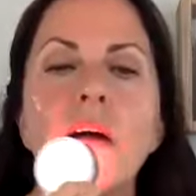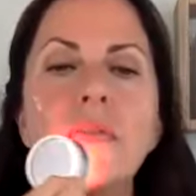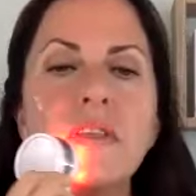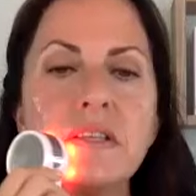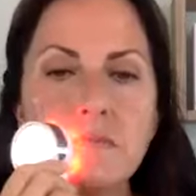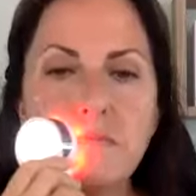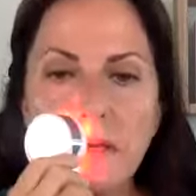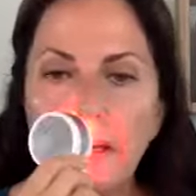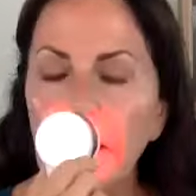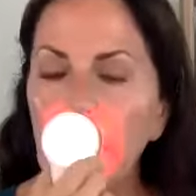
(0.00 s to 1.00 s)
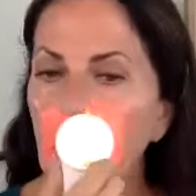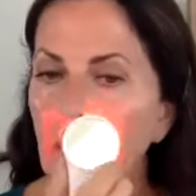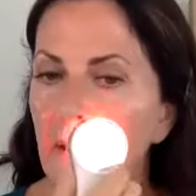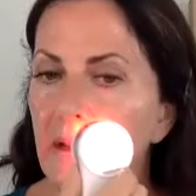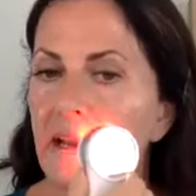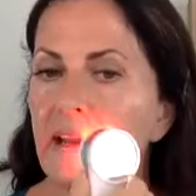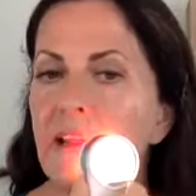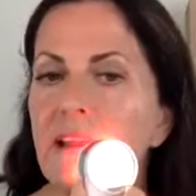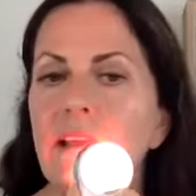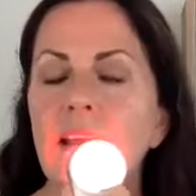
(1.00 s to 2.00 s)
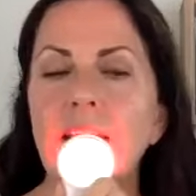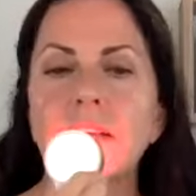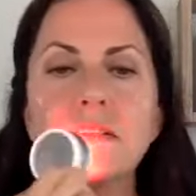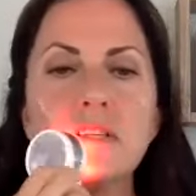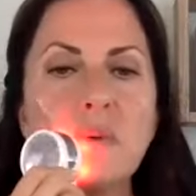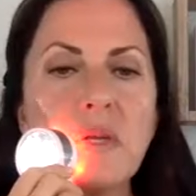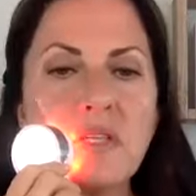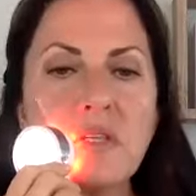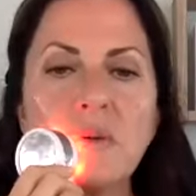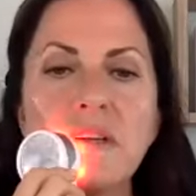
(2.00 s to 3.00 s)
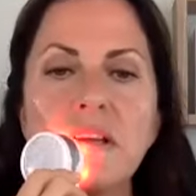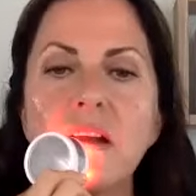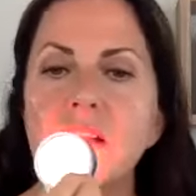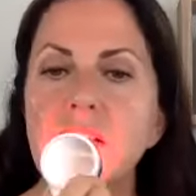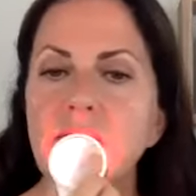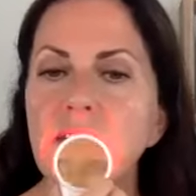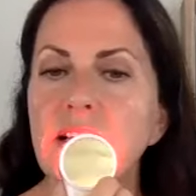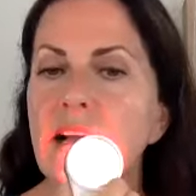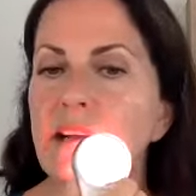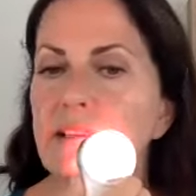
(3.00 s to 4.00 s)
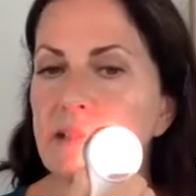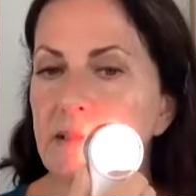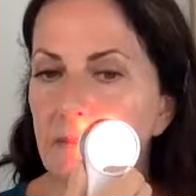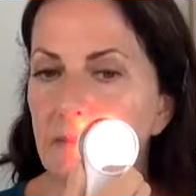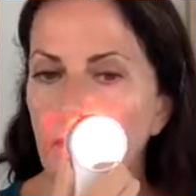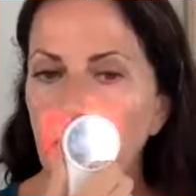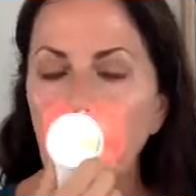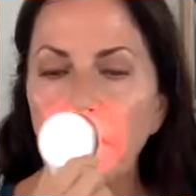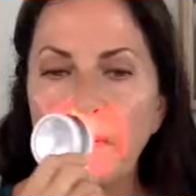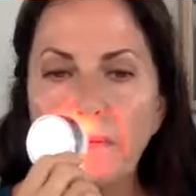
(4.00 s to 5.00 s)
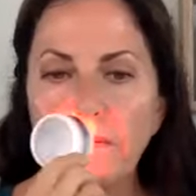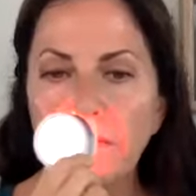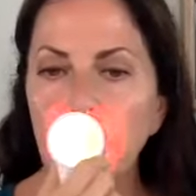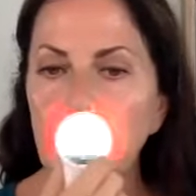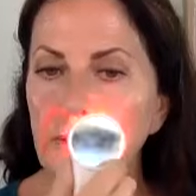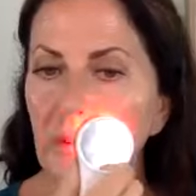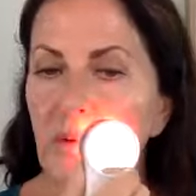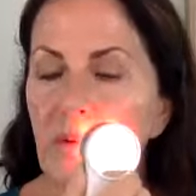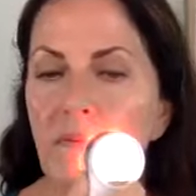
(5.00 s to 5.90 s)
This really kicks you into a nice, relaxed ritual.